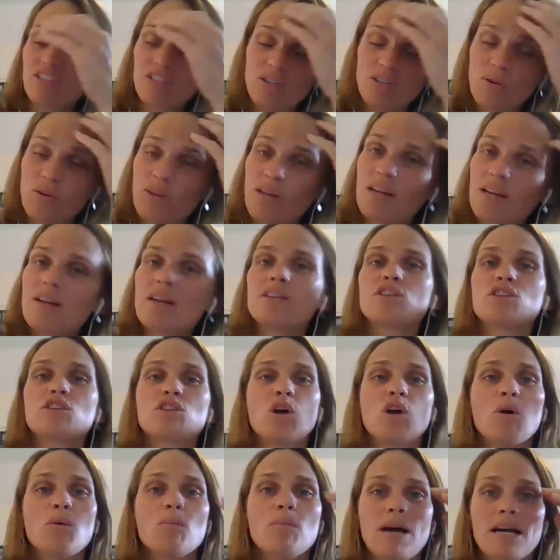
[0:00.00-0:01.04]
so there is
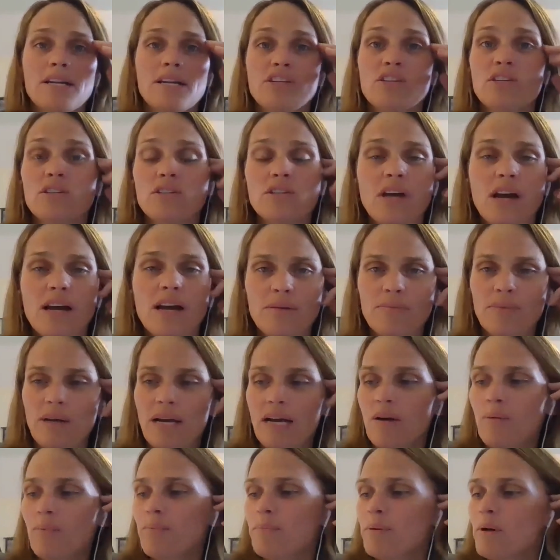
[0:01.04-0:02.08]
so much to talk
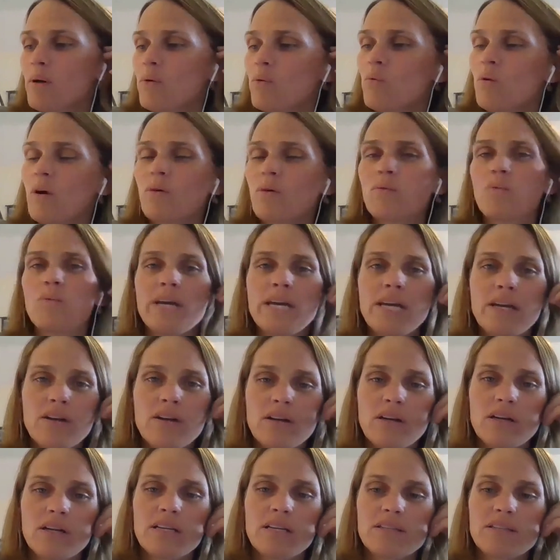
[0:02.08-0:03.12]
about, but what we are
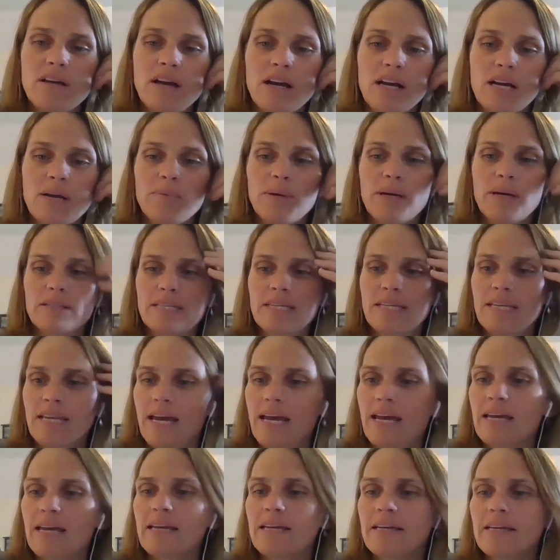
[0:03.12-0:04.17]
going to talk about
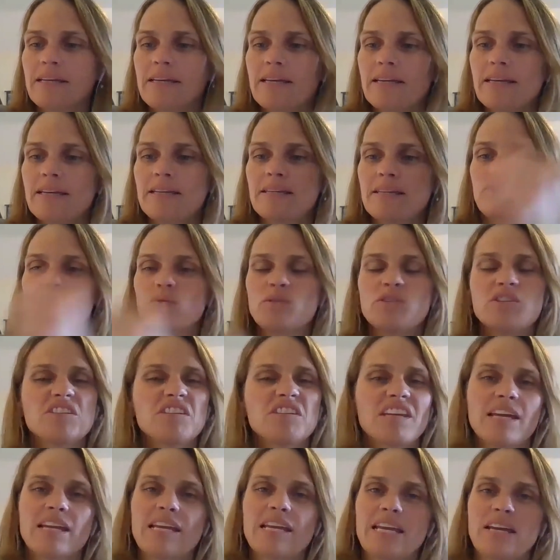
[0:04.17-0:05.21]
today is we're just
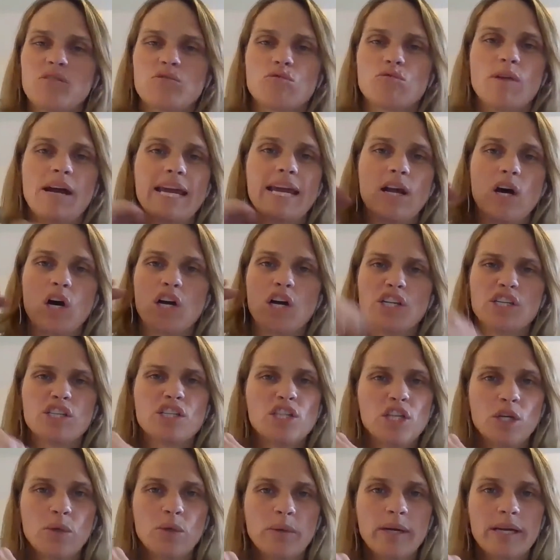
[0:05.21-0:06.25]
going to get right
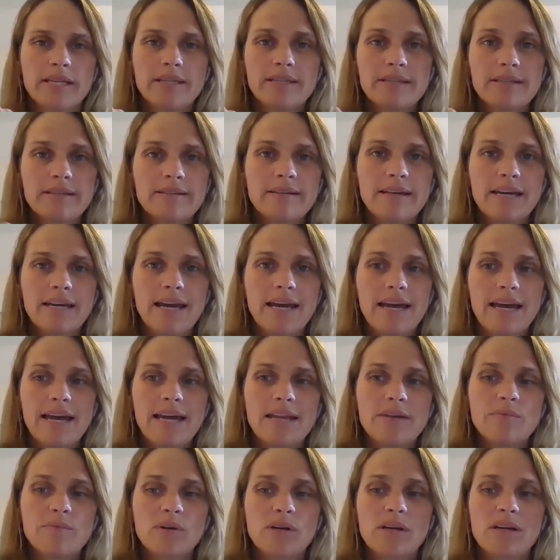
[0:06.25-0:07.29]
onto it, and
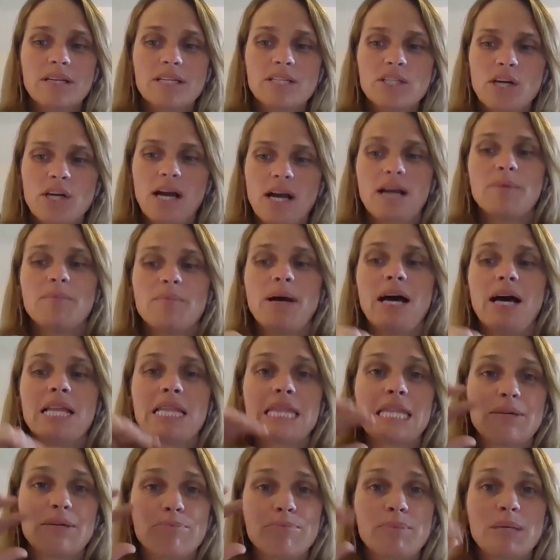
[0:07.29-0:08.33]
we're going to talk about
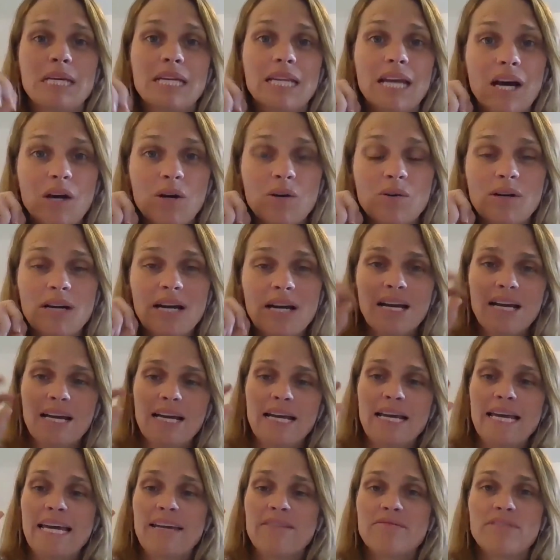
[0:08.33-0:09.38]
libido
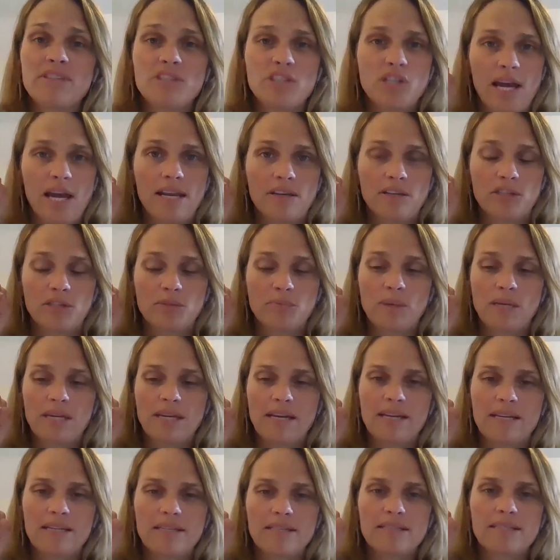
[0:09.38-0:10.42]
and vaginas,
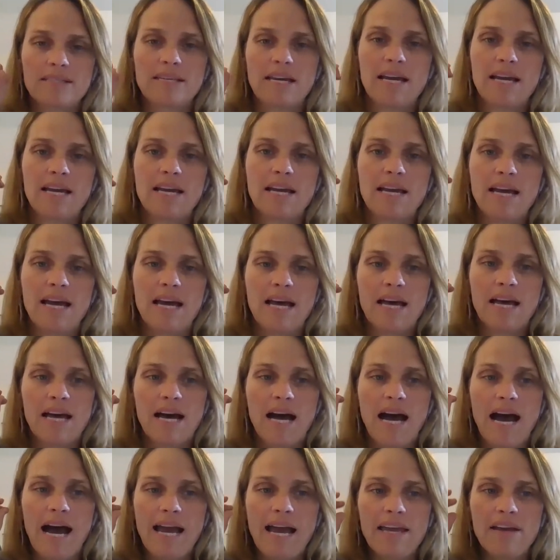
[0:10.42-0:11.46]
because
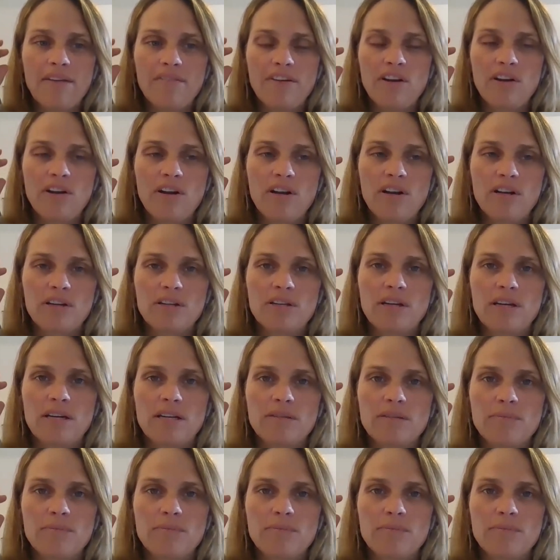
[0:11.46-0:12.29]
I have heard